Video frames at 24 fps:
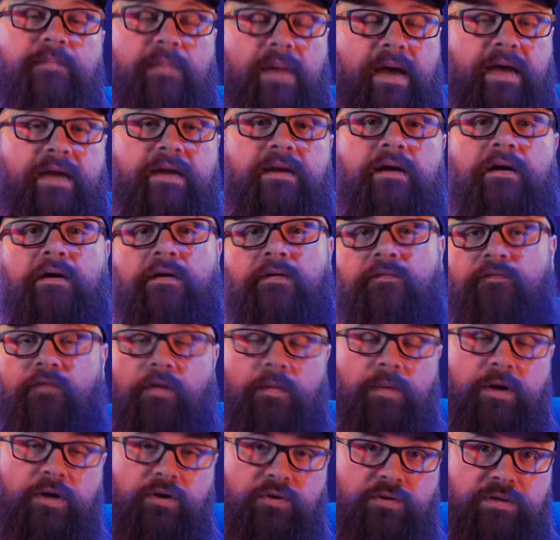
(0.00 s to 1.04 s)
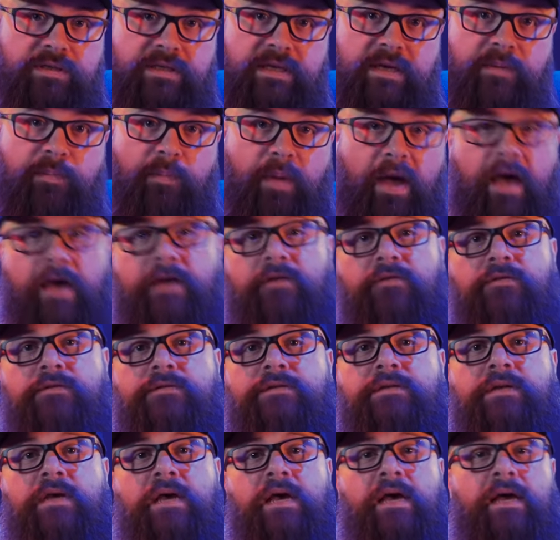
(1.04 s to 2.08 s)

made from acoustic panels.